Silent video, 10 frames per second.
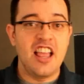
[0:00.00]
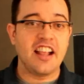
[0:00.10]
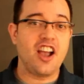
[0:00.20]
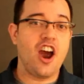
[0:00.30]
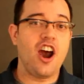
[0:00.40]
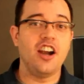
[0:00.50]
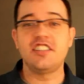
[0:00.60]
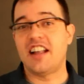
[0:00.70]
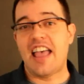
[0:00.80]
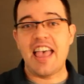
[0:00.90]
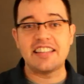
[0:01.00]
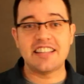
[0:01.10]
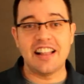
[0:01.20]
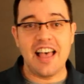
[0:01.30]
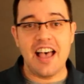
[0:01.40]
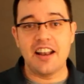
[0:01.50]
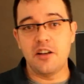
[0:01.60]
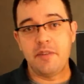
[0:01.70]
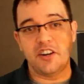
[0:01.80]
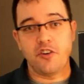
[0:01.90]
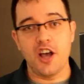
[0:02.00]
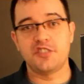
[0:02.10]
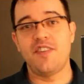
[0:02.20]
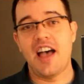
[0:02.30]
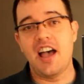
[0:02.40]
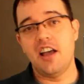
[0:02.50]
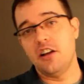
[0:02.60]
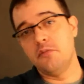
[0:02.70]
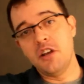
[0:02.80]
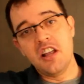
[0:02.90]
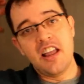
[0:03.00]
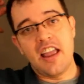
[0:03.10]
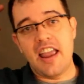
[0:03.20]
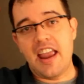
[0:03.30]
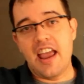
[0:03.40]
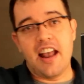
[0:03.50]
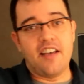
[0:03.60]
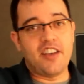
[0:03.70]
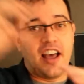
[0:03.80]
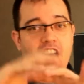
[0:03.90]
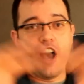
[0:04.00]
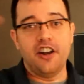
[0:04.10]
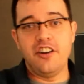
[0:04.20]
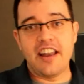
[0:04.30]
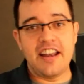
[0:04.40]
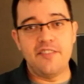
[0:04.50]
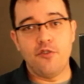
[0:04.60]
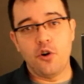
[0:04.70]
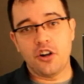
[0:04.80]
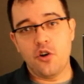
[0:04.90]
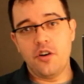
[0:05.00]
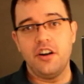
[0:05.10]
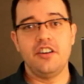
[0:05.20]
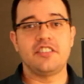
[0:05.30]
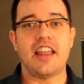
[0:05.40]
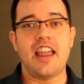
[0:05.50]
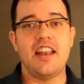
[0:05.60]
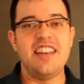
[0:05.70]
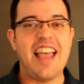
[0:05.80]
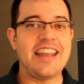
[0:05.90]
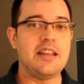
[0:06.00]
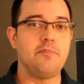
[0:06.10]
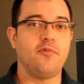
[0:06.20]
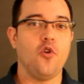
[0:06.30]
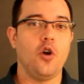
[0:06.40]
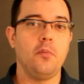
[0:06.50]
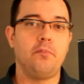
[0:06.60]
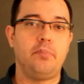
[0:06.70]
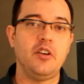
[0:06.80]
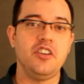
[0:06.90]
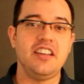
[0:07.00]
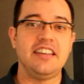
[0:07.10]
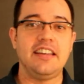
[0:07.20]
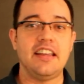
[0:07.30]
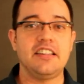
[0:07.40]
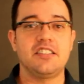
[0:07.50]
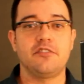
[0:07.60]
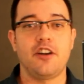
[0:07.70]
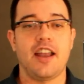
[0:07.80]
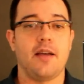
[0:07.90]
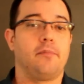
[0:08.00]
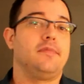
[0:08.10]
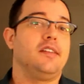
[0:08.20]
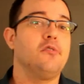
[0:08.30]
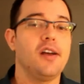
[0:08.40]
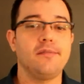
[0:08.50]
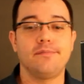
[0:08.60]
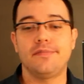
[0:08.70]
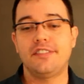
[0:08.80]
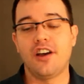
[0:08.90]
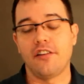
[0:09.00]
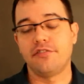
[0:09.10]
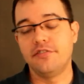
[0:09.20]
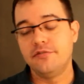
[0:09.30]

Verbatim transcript: cards and I SLI'd them and crossfired them and I've got 184 cores and 94 billion gigs of RAM. You know what? Tough.